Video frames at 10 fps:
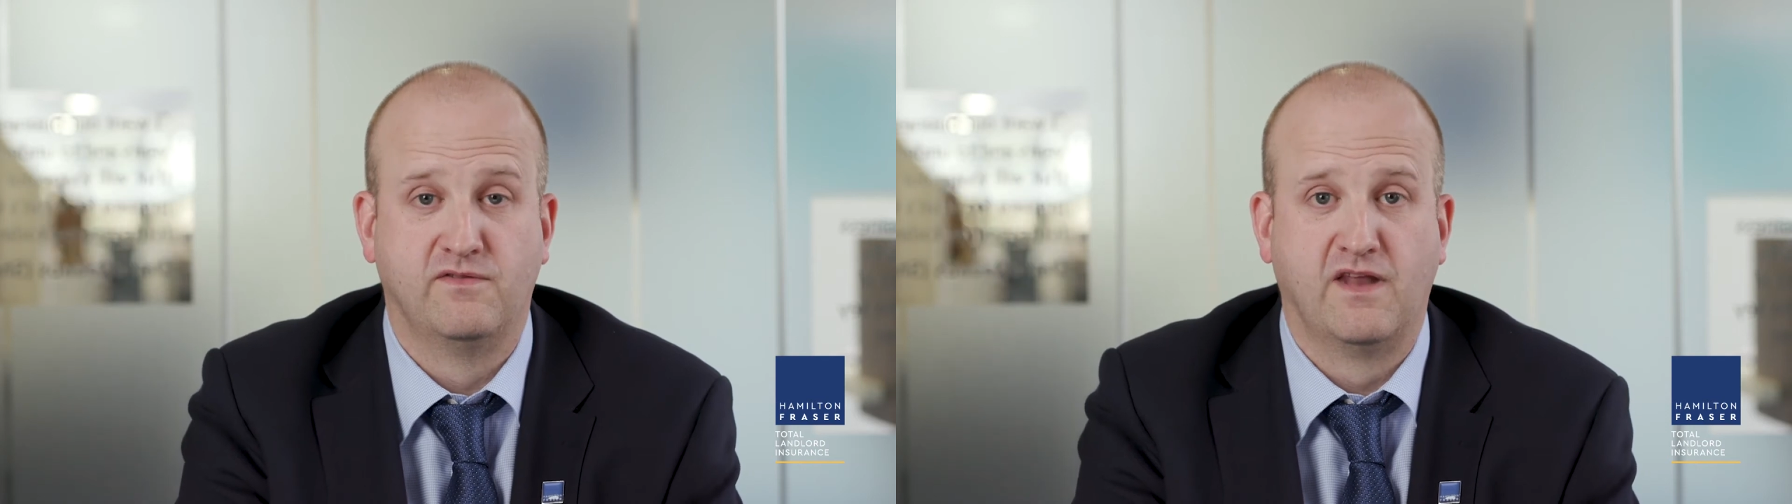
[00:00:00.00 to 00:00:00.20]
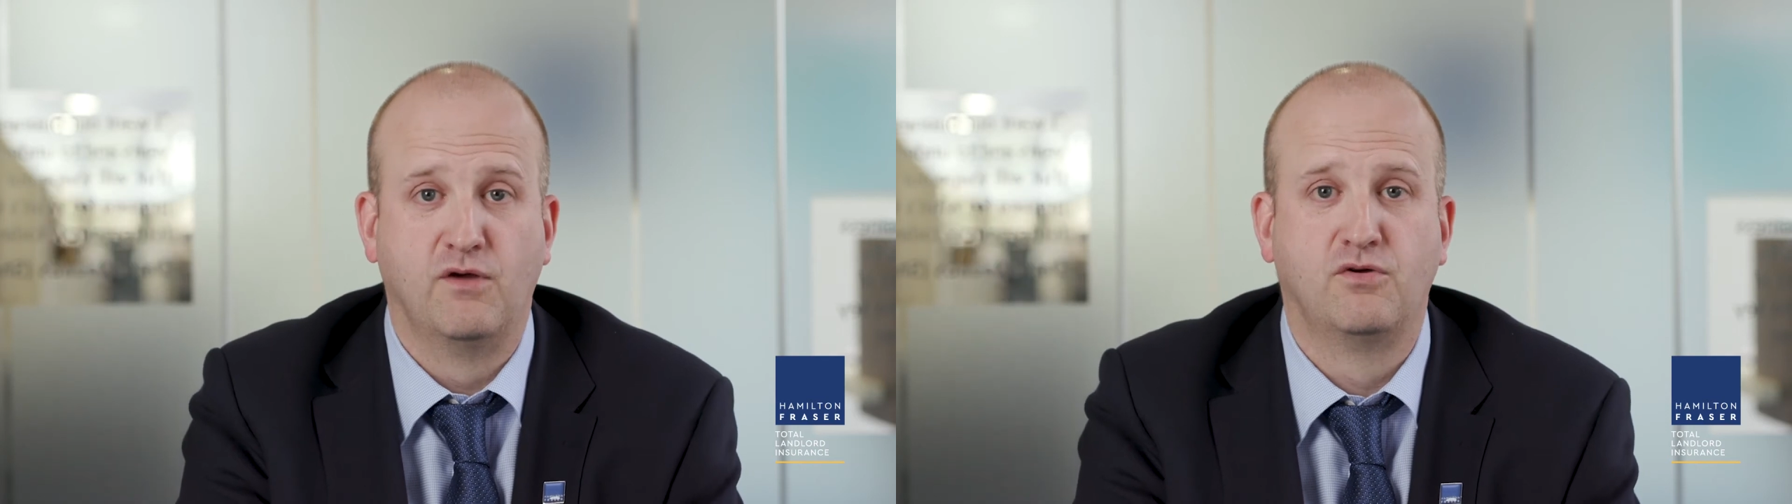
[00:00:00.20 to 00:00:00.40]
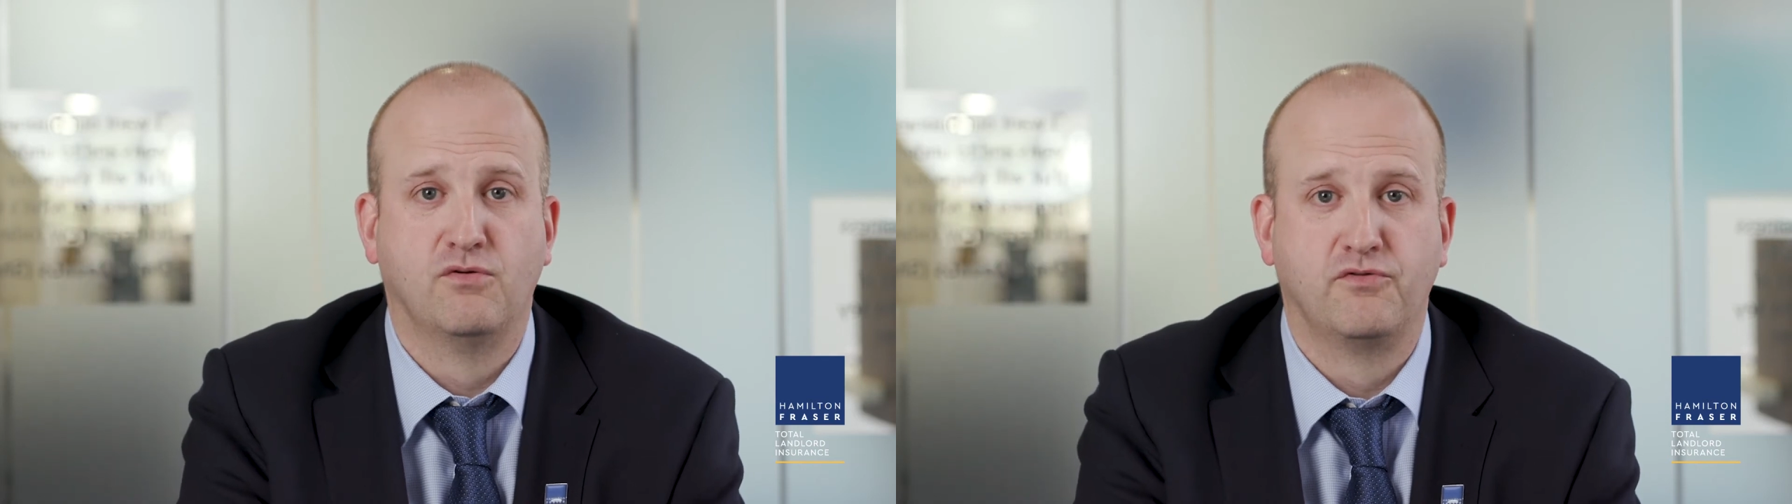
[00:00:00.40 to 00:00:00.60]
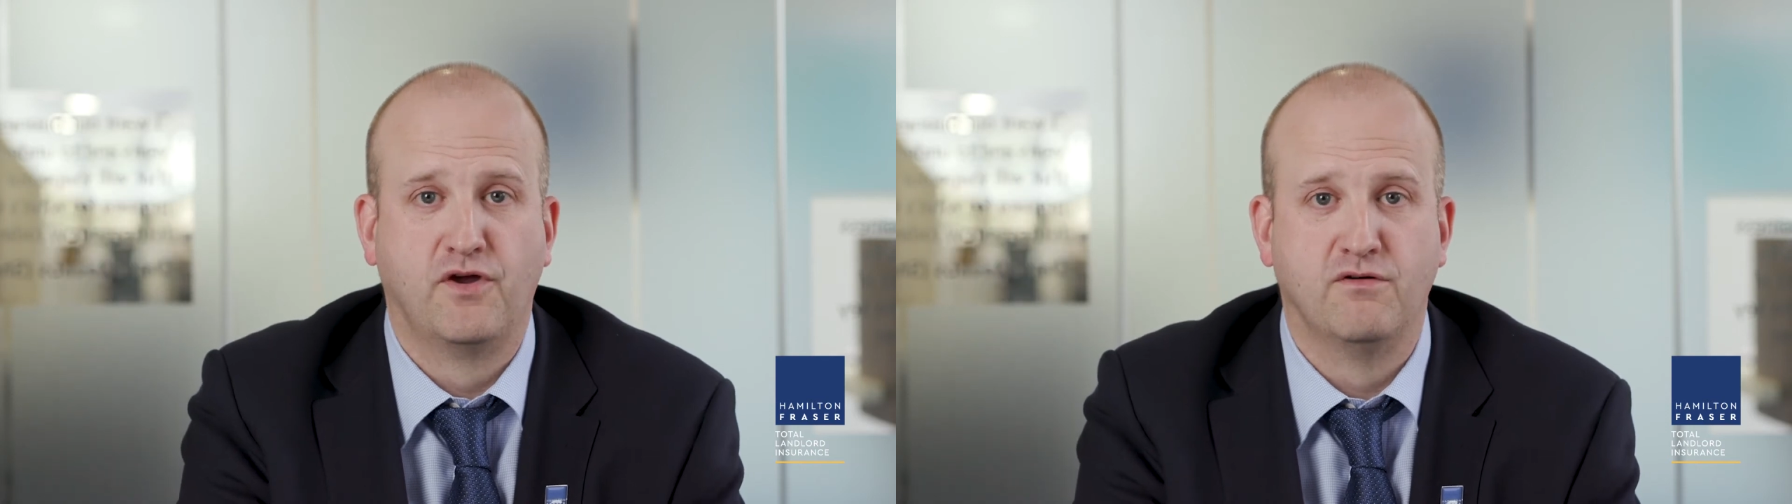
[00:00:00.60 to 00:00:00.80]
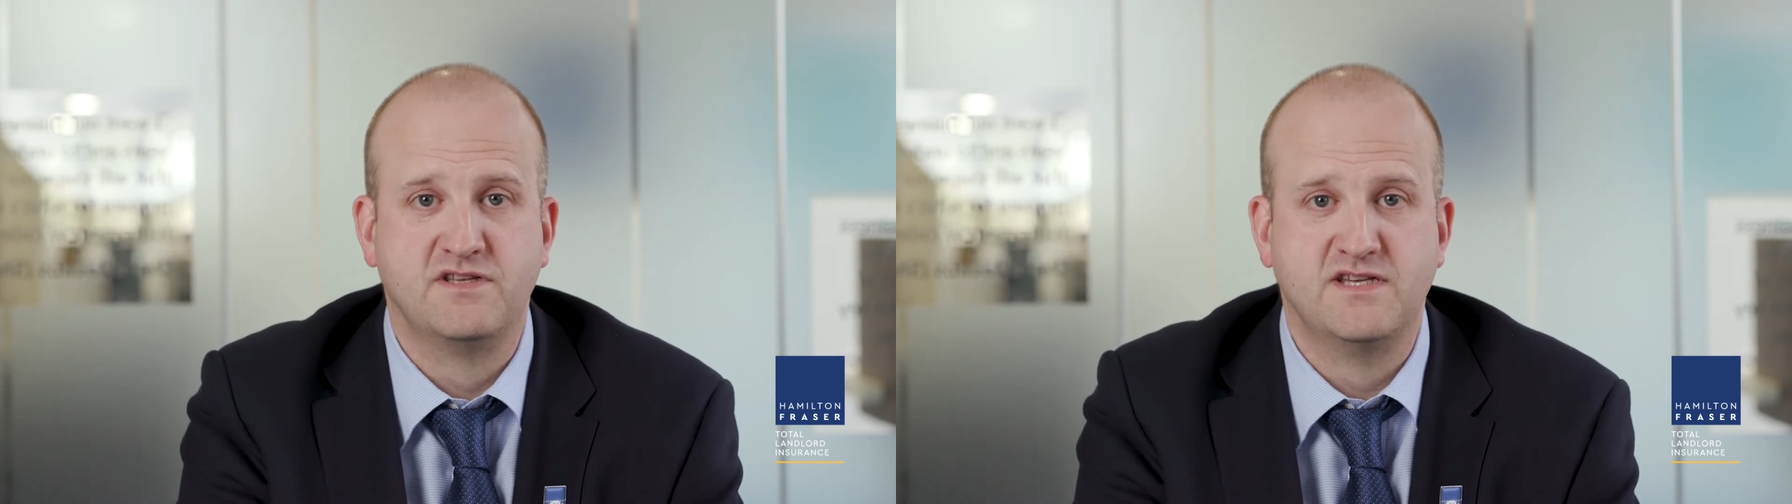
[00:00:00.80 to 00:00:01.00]
local
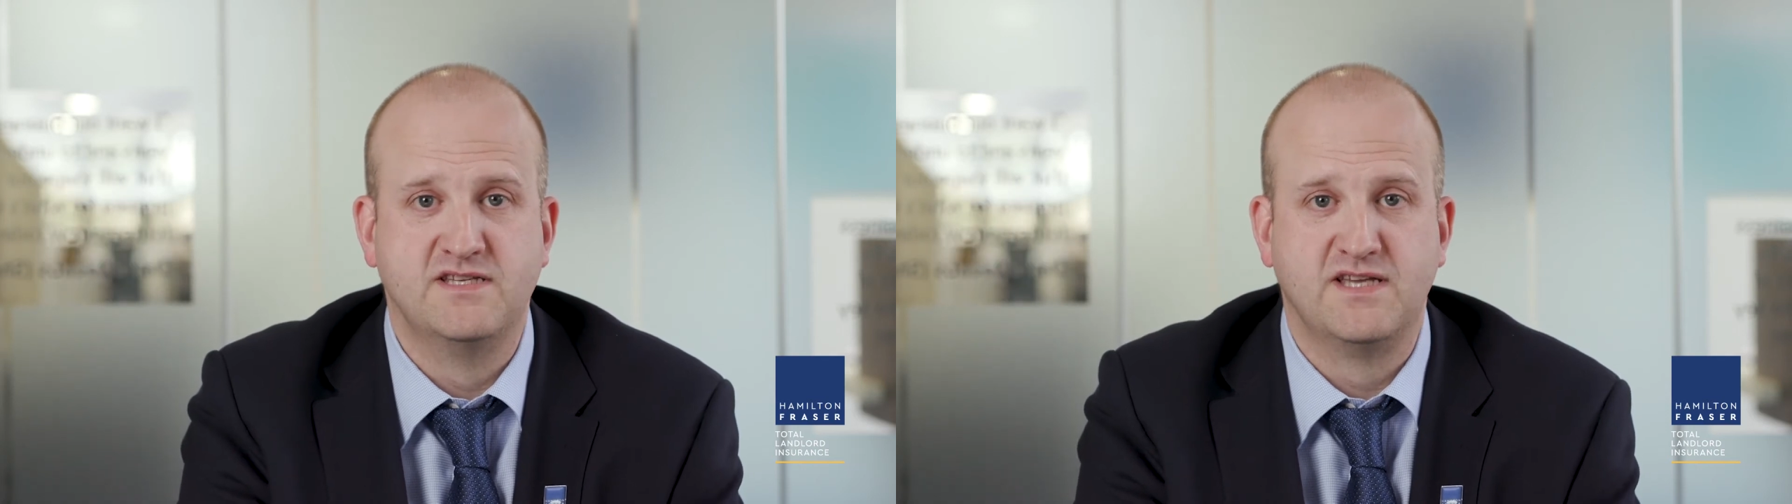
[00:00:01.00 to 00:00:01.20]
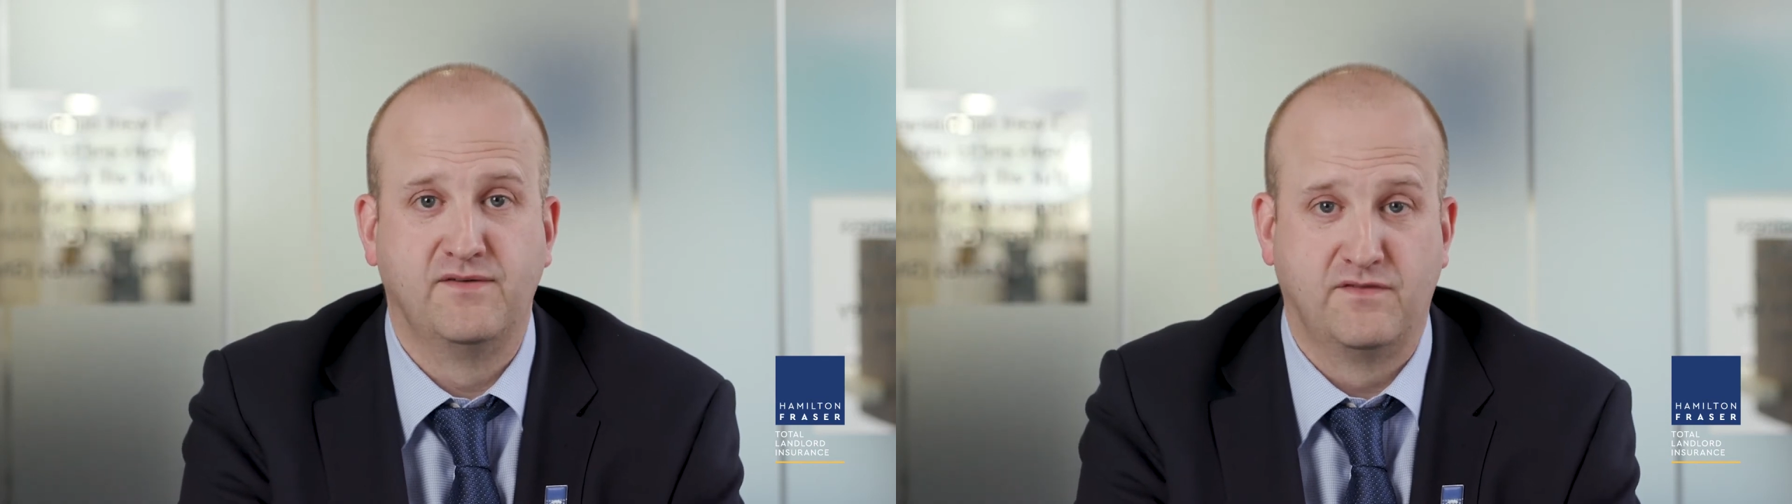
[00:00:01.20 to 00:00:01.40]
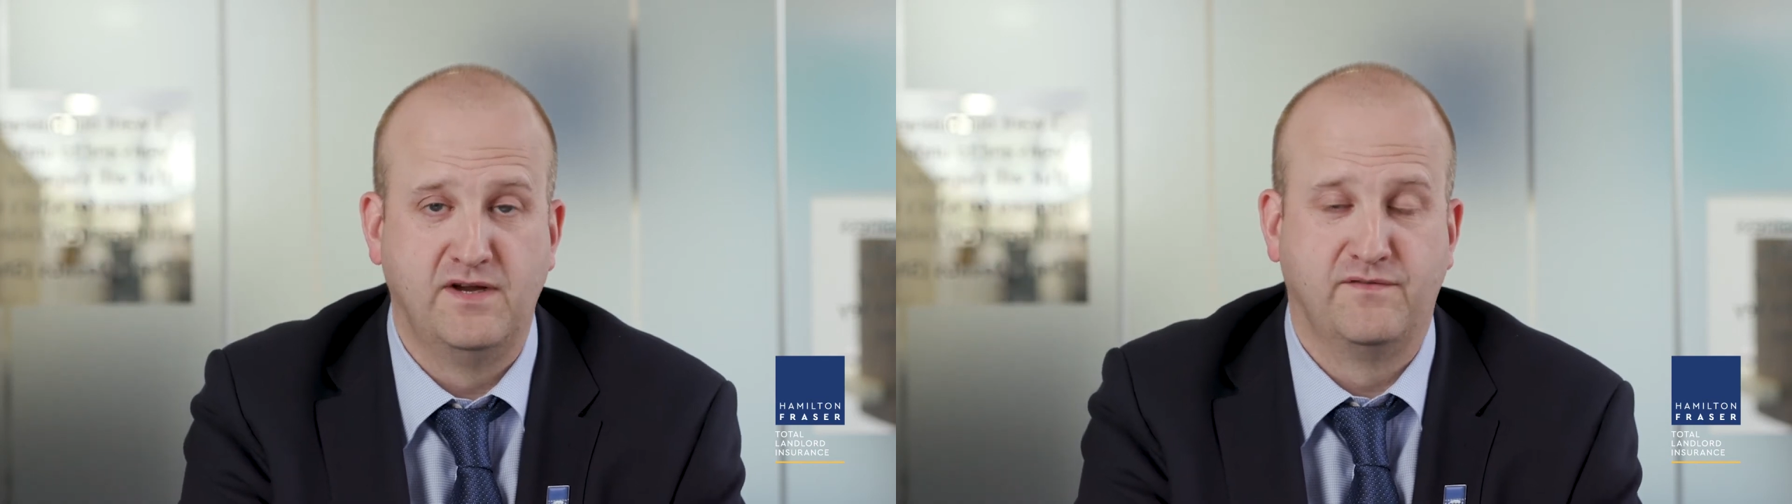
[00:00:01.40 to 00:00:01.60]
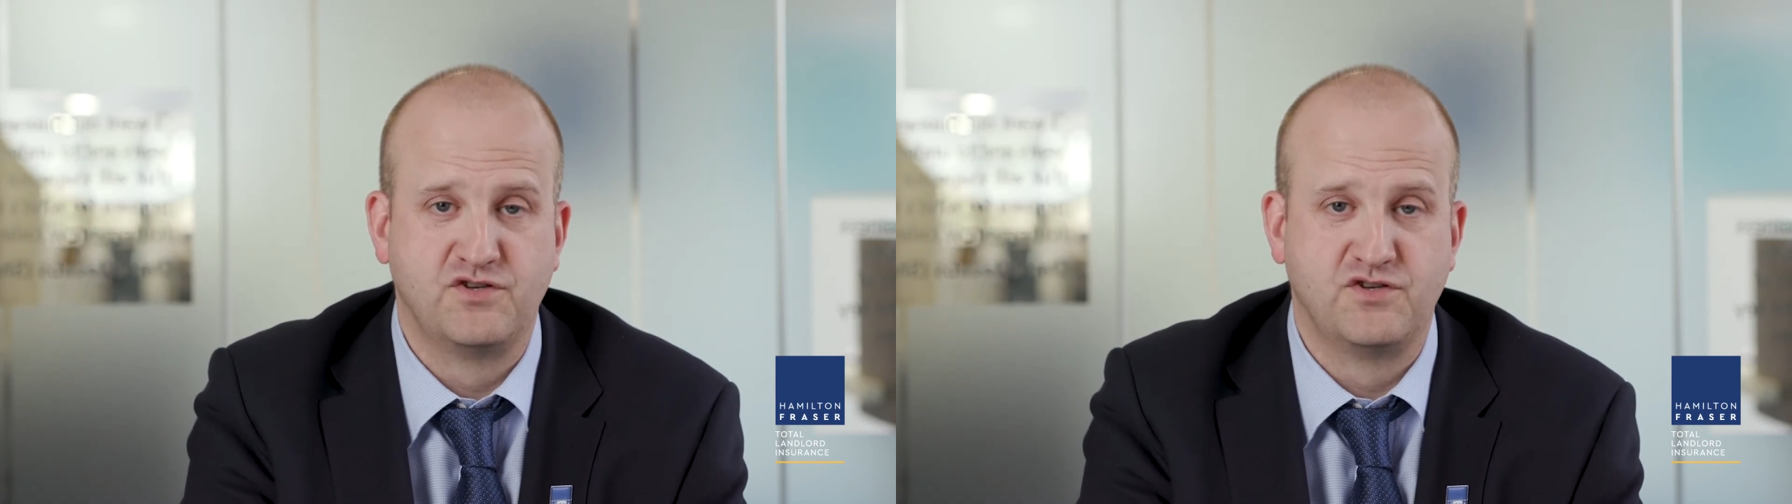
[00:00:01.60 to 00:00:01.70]
authorities if